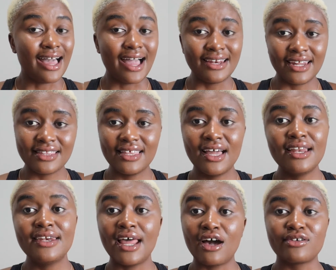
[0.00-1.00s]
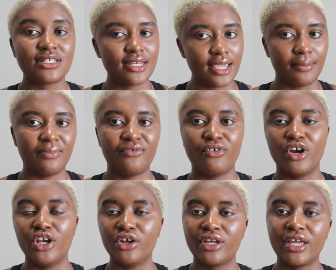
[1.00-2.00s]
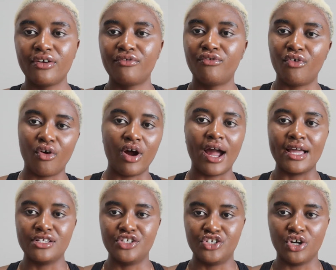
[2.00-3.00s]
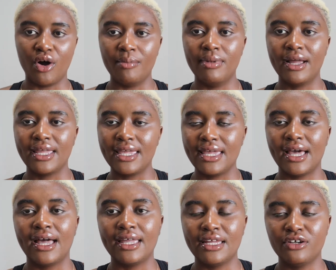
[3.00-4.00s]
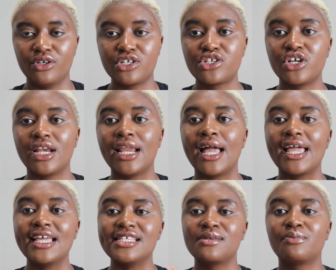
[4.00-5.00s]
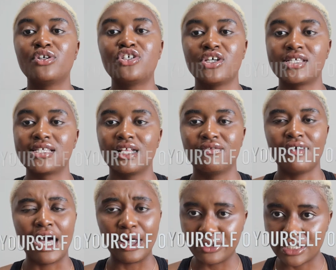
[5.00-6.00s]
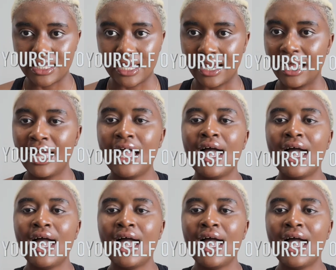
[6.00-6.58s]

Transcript: Another now tip for looking for a job here in Australia is put yourself out there.